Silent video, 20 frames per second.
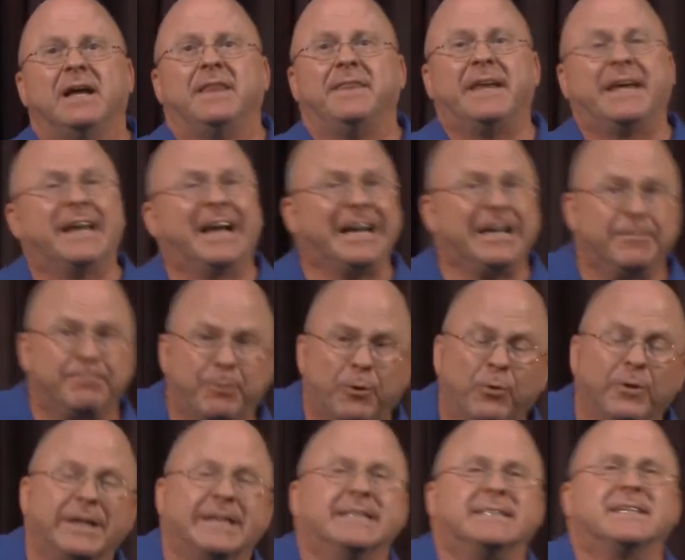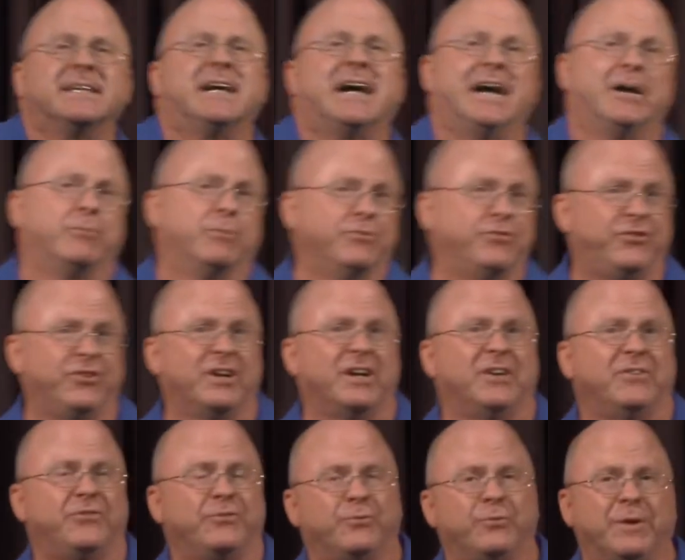that I appoint, I will
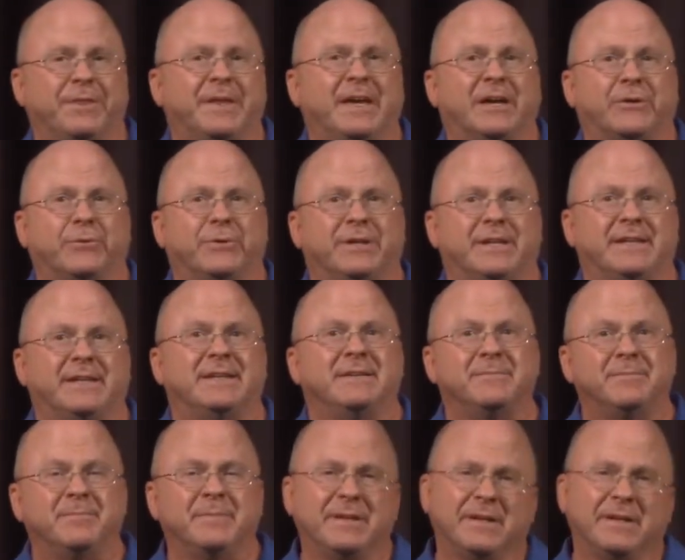judge with equity."